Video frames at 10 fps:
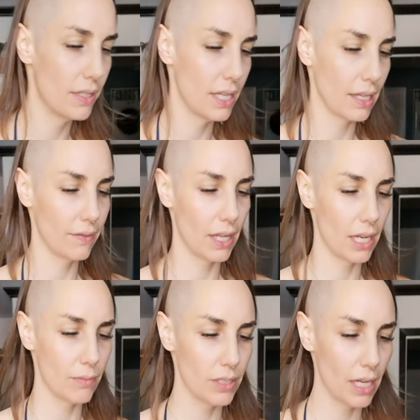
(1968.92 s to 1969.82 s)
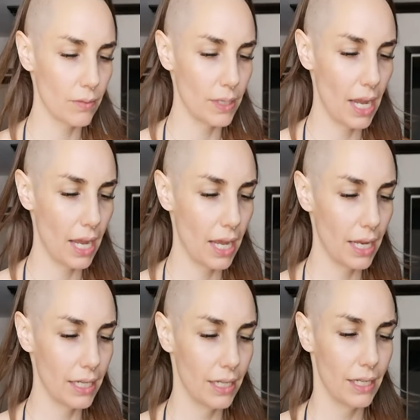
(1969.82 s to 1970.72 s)
of the deck, of the animal deck, we
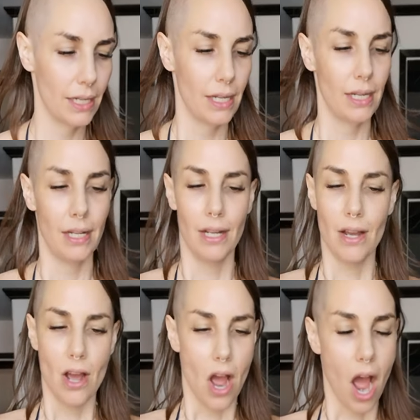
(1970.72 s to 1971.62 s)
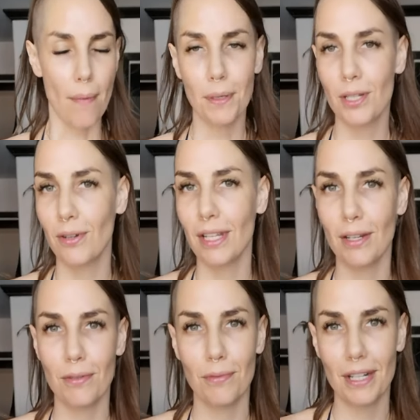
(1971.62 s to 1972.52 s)
had opportunity
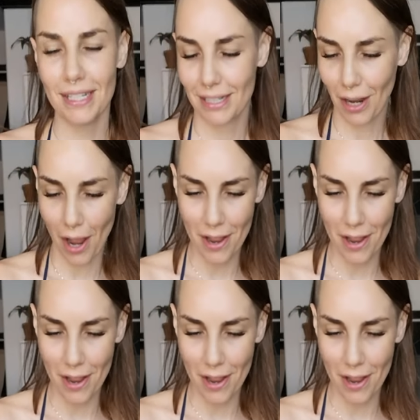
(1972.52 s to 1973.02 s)
to risk